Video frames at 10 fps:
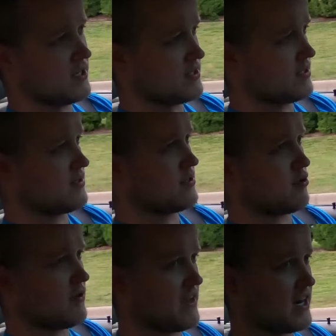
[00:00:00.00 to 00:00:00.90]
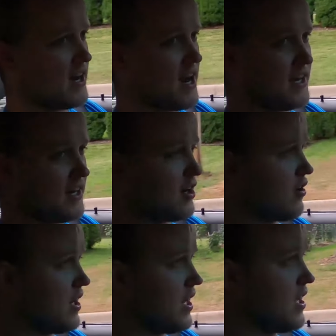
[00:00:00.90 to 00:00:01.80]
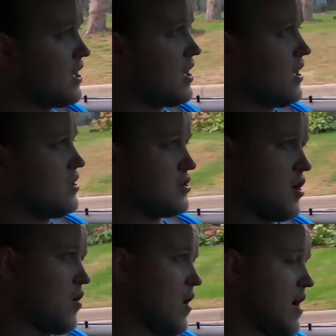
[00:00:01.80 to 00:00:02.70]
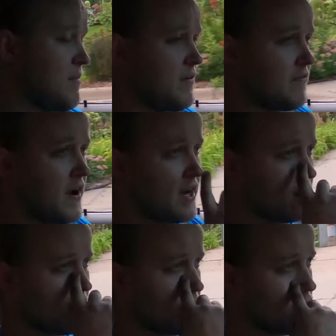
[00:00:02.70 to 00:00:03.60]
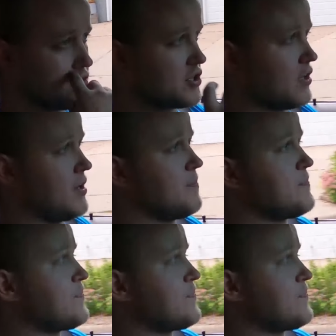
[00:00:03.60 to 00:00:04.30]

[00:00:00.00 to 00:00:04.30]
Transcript: It's sort of at a 90 degree. So I've been fighting with boost creep.